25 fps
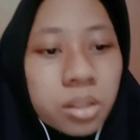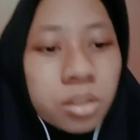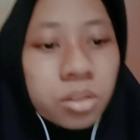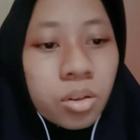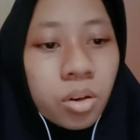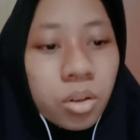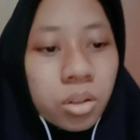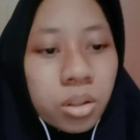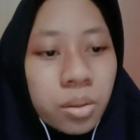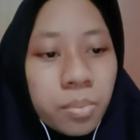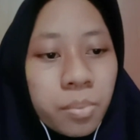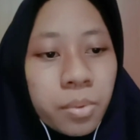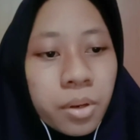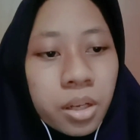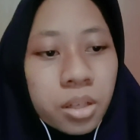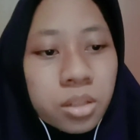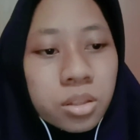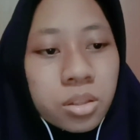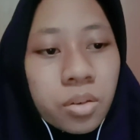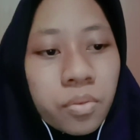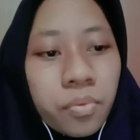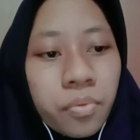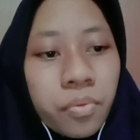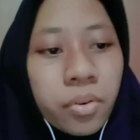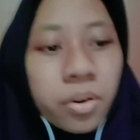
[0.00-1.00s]

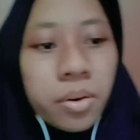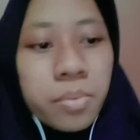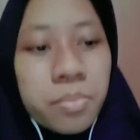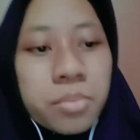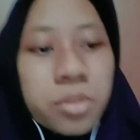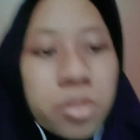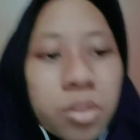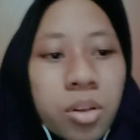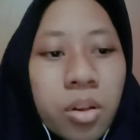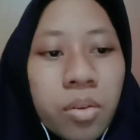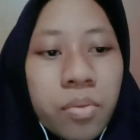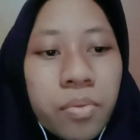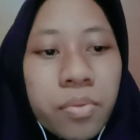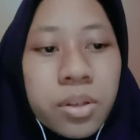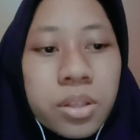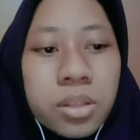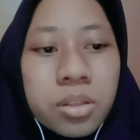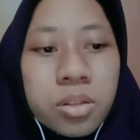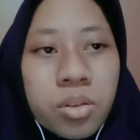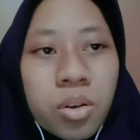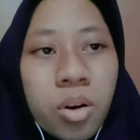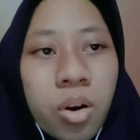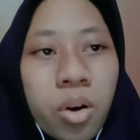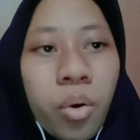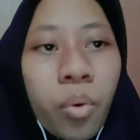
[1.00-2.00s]
contamination from solvents
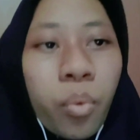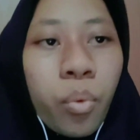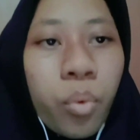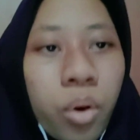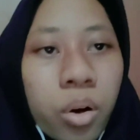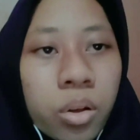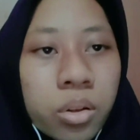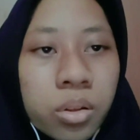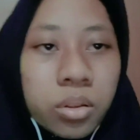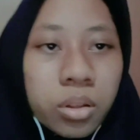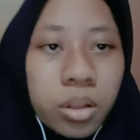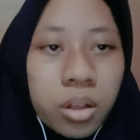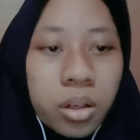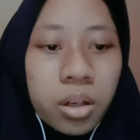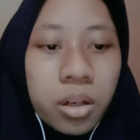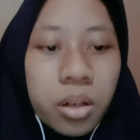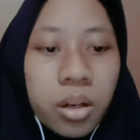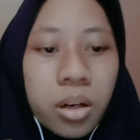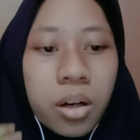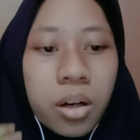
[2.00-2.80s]
or water.